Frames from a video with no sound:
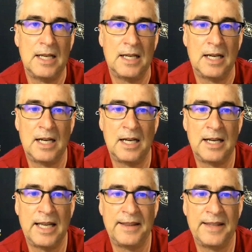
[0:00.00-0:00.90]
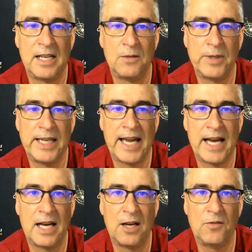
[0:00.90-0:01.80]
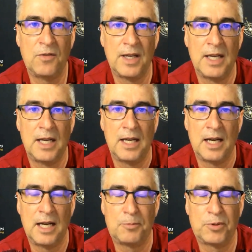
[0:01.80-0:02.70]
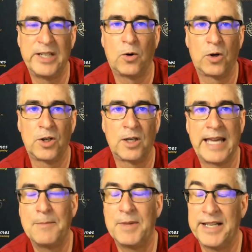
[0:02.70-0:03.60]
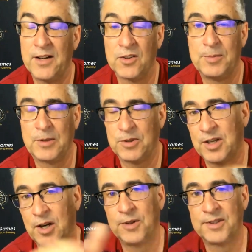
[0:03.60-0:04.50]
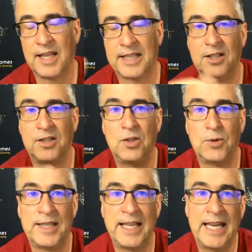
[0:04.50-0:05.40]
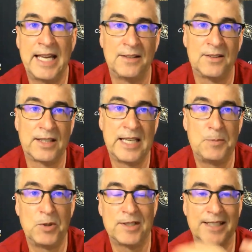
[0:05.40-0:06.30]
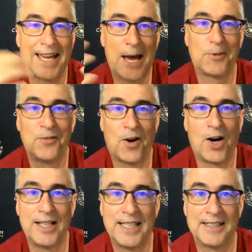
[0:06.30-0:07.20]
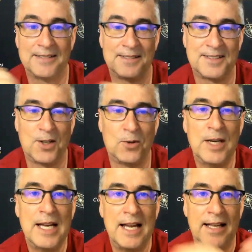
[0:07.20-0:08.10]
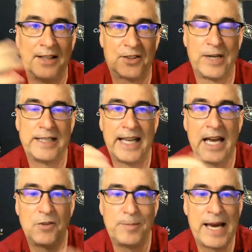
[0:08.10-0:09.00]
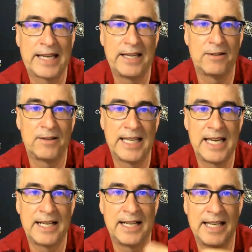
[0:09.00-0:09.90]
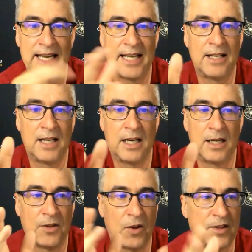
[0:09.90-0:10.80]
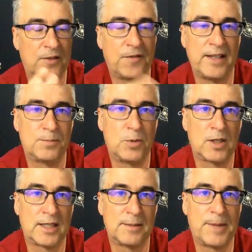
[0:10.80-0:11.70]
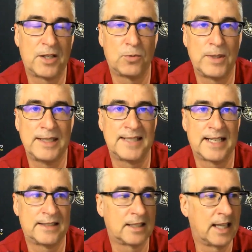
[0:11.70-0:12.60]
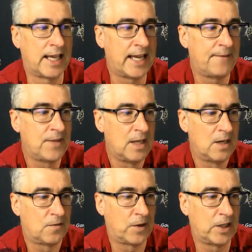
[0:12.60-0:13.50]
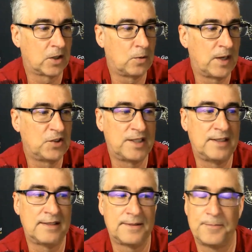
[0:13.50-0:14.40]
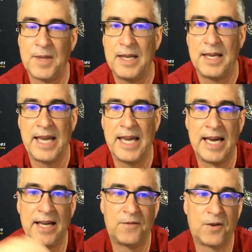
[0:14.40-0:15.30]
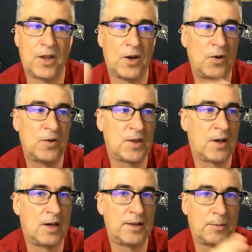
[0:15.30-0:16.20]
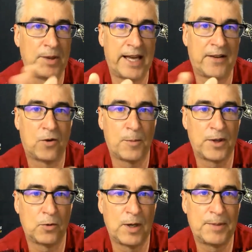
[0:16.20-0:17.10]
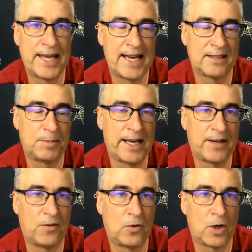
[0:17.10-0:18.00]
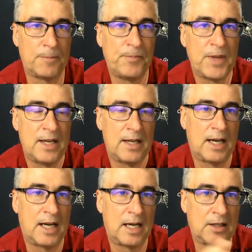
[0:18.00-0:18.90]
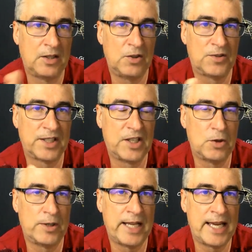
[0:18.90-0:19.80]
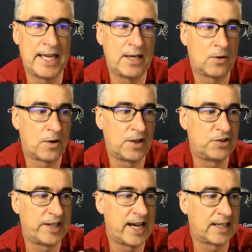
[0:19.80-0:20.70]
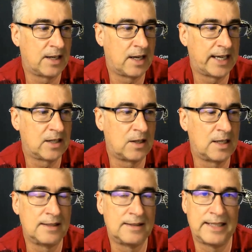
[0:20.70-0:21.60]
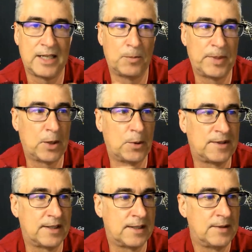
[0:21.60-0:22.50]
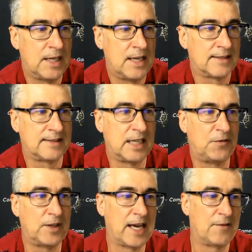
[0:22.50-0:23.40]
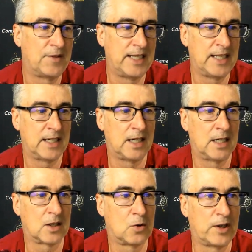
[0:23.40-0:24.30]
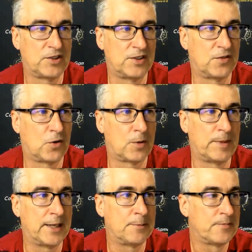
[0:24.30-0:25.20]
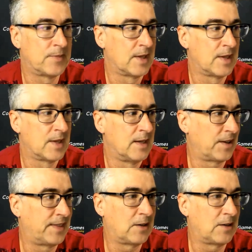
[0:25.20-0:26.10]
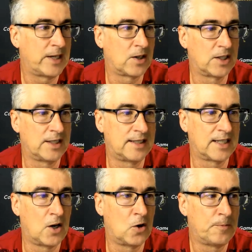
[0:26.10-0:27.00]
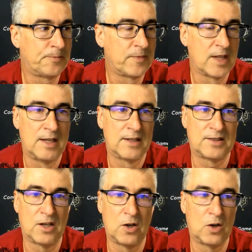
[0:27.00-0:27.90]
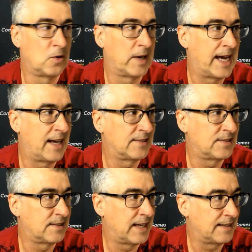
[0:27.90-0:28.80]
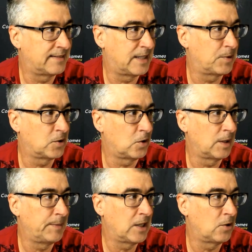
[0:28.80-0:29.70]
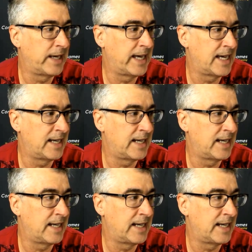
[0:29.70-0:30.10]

Uh, and then we have a pre order game announcement, which I always like to do at the end to keep you as a captive audience. So it's great to have you back here again and again. Uh, those on Facebook, it's about a 20 second delay for your questions. And for those on the platform, on the webcast platform, uh, use the Q&A or the chat icons, and I'll be able to see if you have any uh, questions for me. So I think we are good to go. So as, as typical, let me go ahead